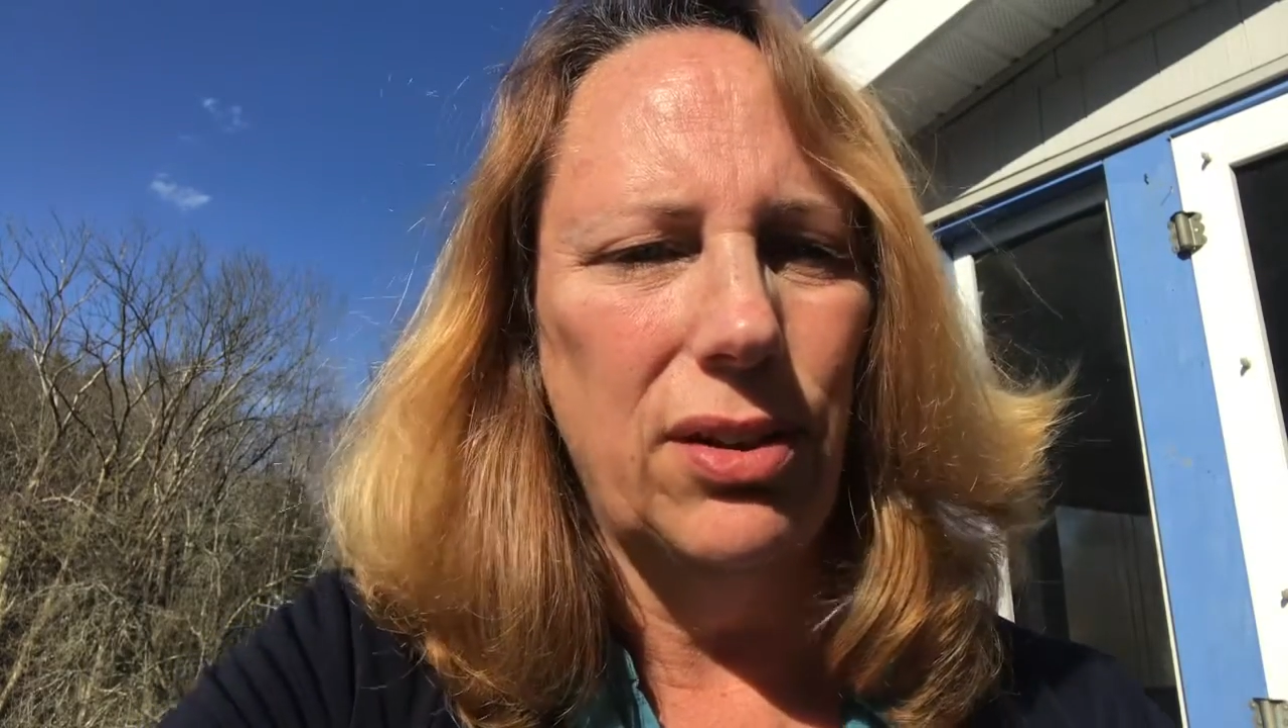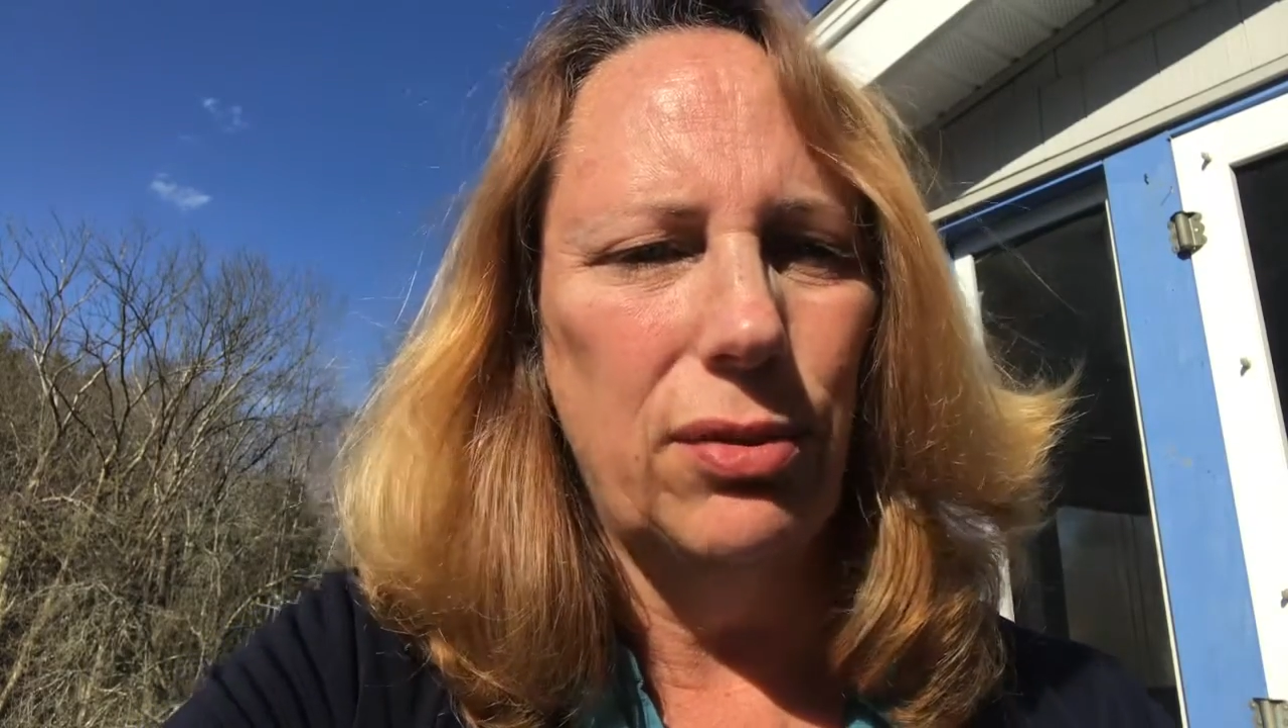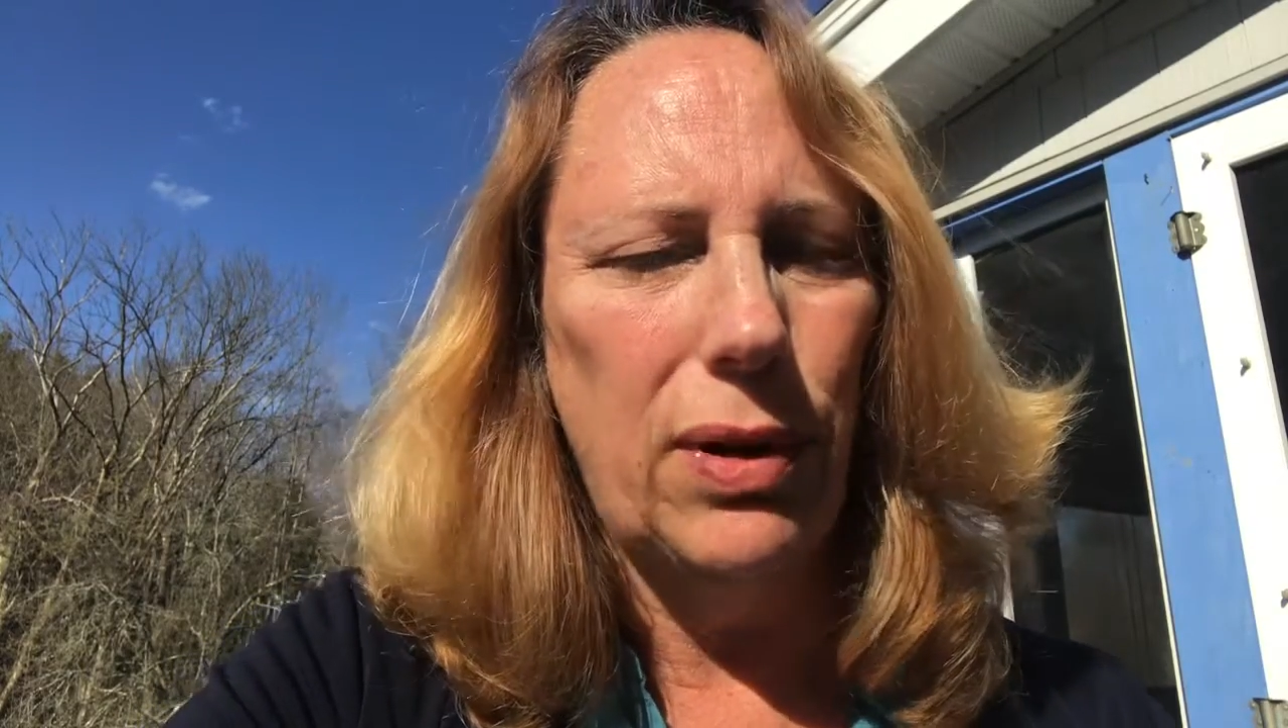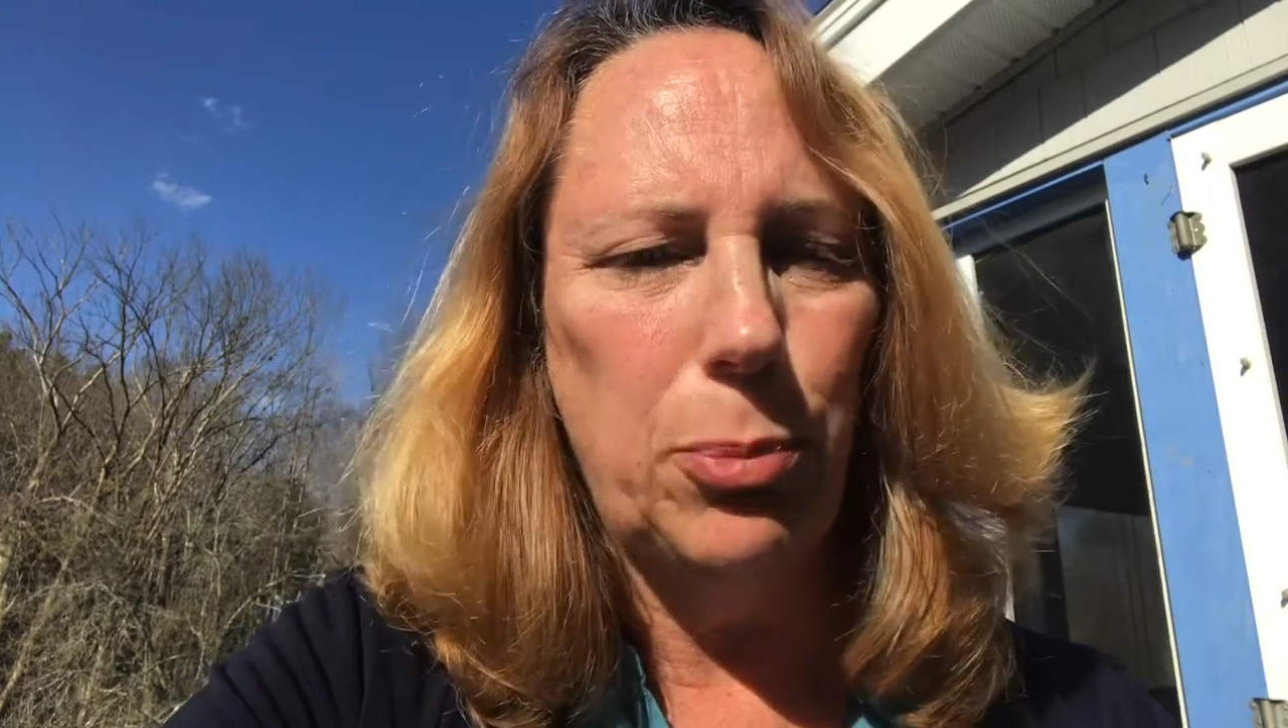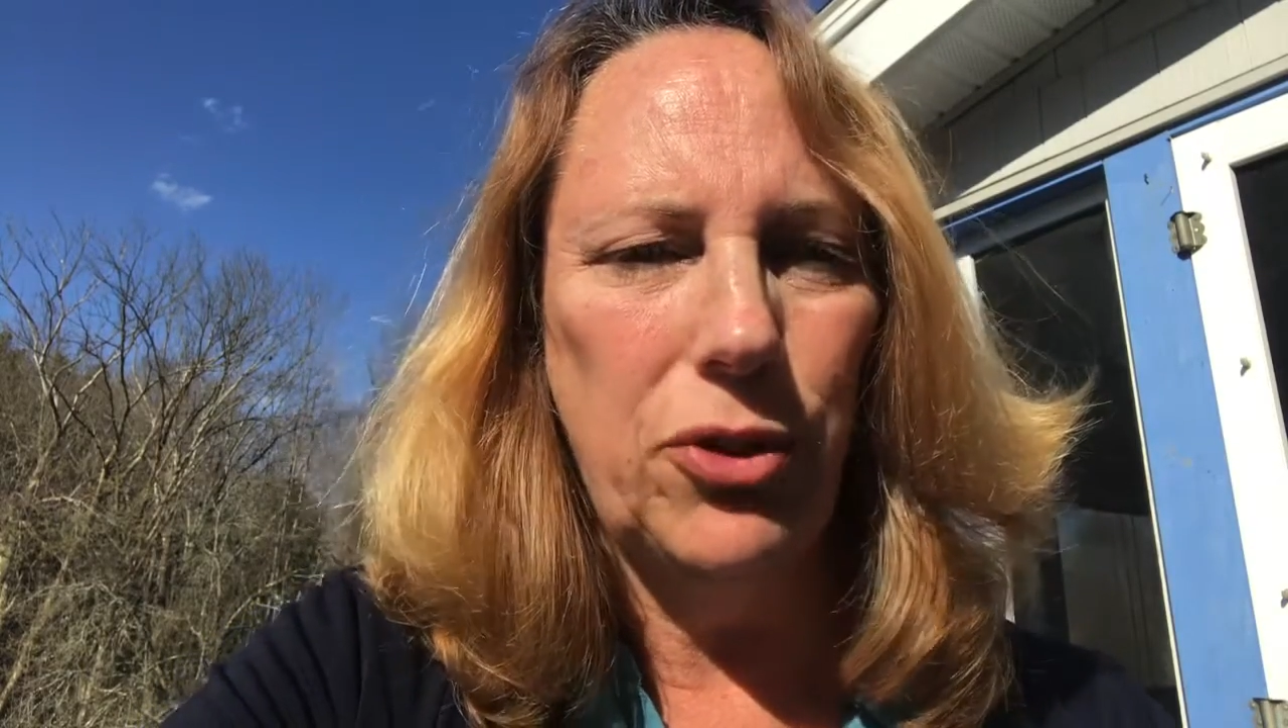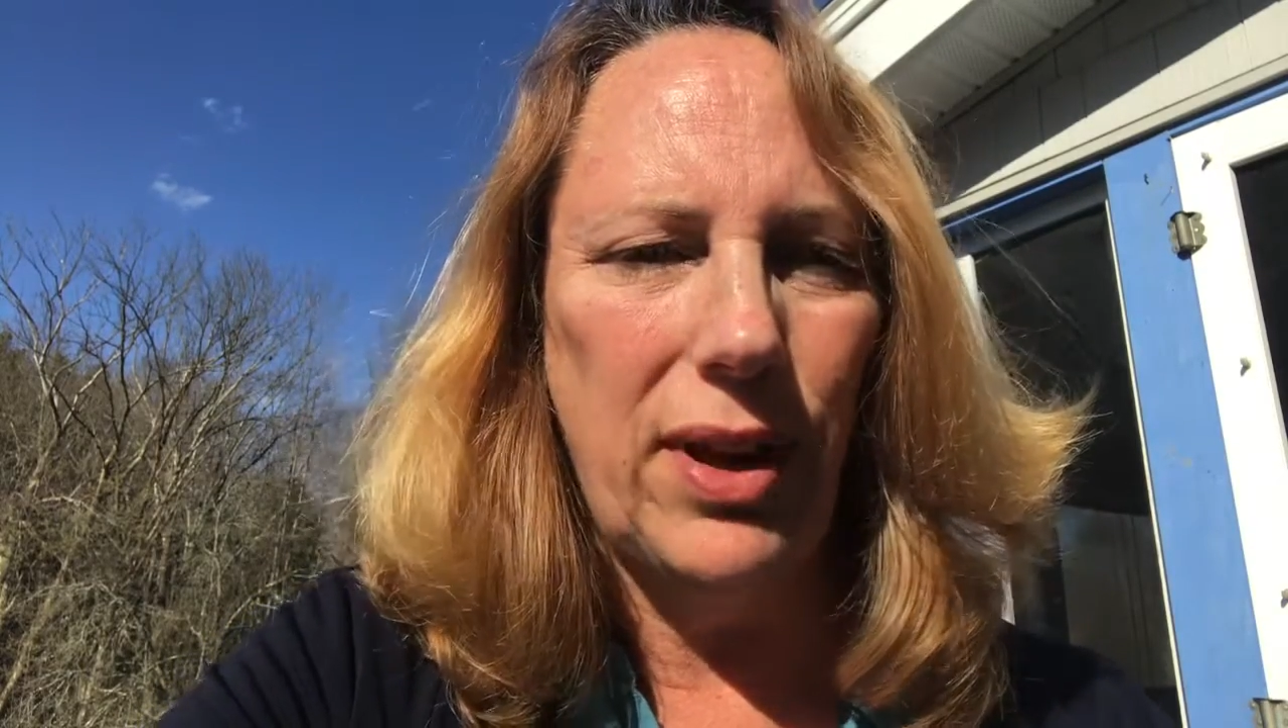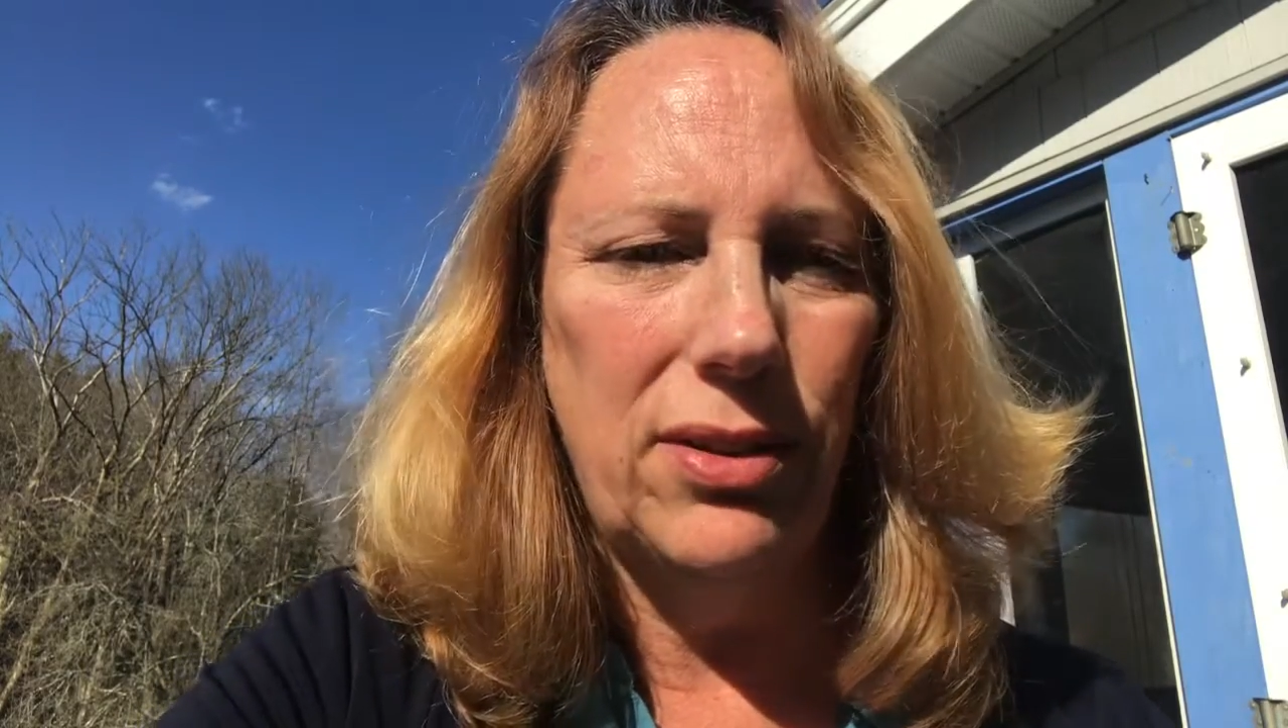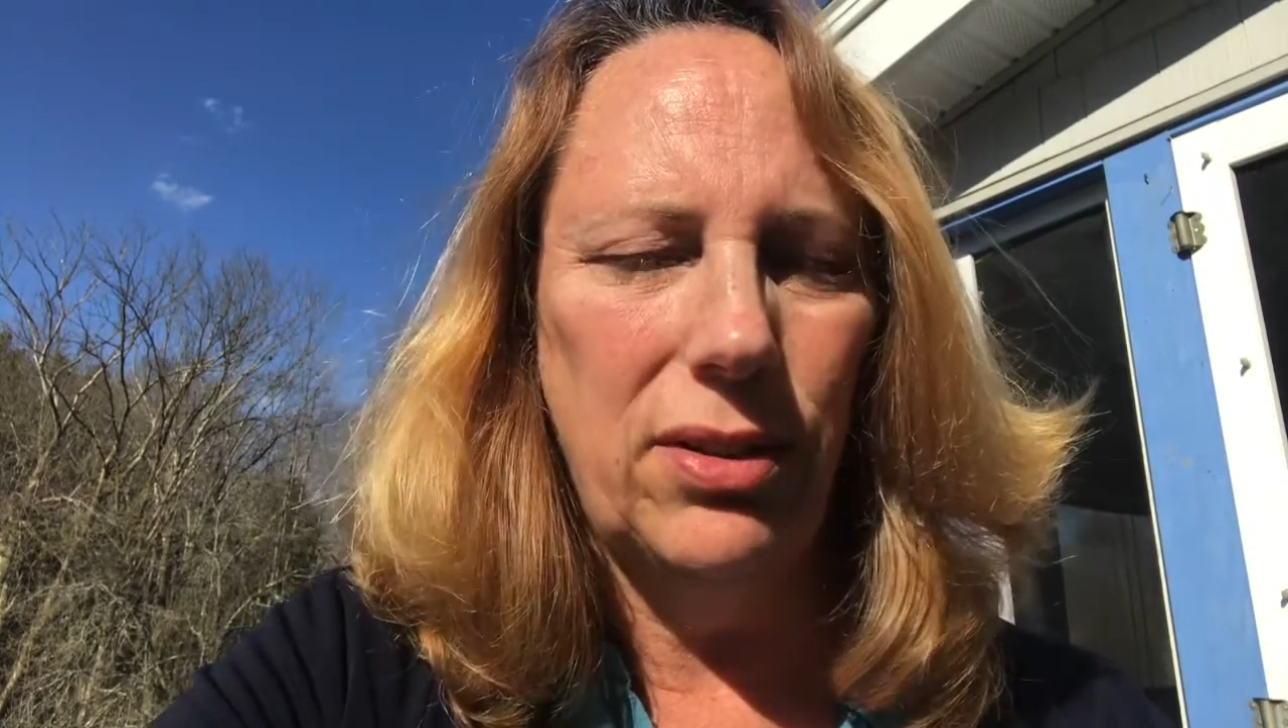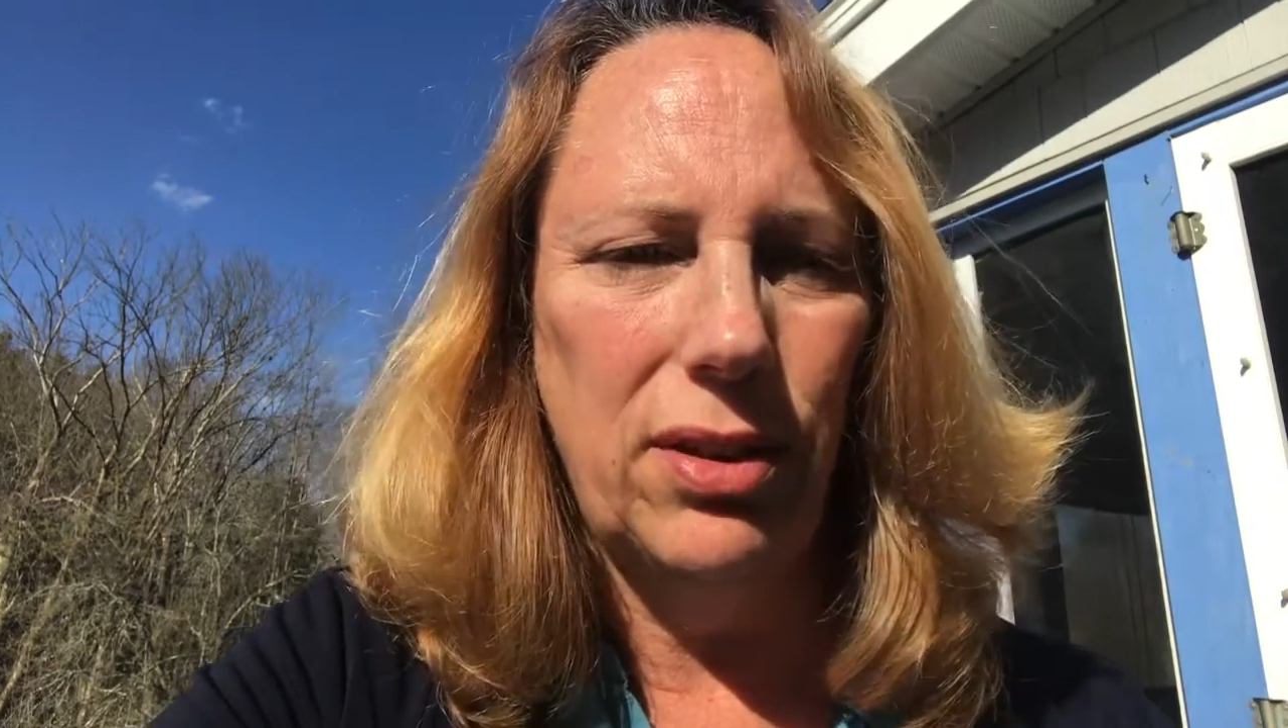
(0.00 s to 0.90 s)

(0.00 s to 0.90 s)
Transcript: to represent